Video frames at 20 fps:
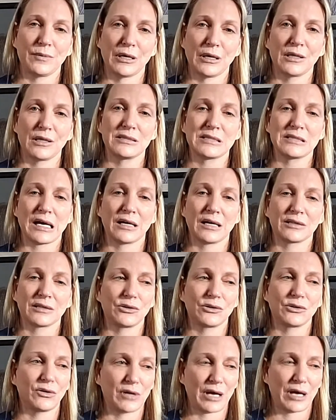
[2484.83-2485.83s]
and the
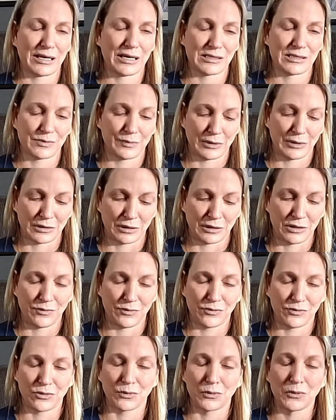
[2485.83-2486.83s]
doctor asked me to leave
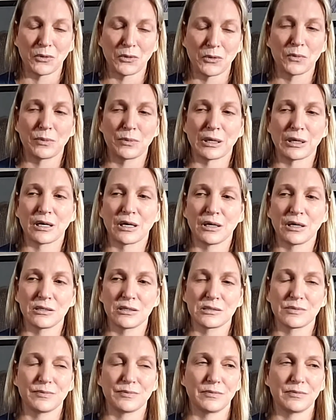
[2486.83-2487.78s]
the room because